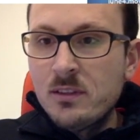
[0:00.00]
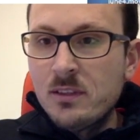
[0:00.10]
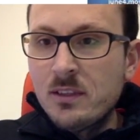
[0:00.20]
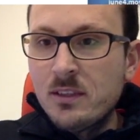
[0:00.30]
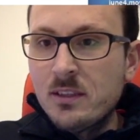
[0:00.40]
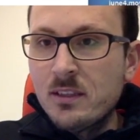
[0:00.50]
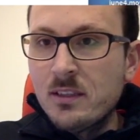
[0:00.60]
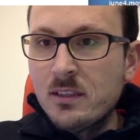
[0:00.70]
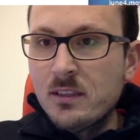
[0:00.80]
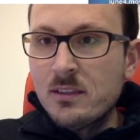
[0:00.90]
It
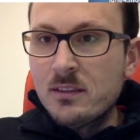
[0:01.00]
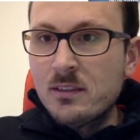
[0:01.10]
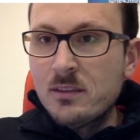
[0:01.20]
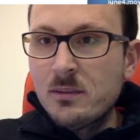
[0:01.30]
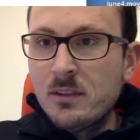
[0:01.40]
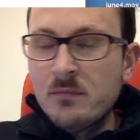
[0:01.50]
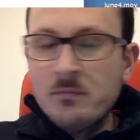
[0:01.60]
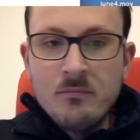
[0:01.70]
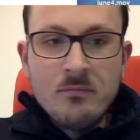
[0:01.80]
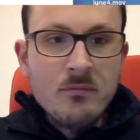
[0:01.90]
is this one
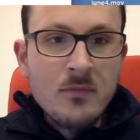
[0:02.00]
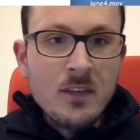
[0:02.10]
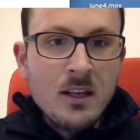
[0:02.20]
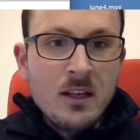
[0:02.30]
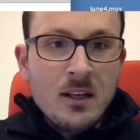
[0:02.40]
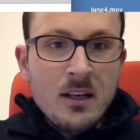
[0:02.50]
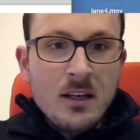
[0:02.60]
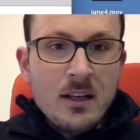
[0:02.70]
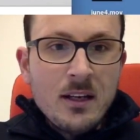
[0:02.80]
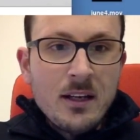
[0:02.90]

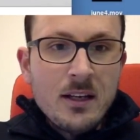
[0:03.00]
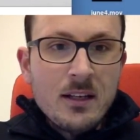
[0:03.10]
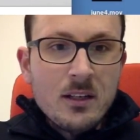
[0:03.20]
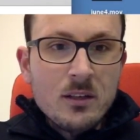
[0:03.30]
and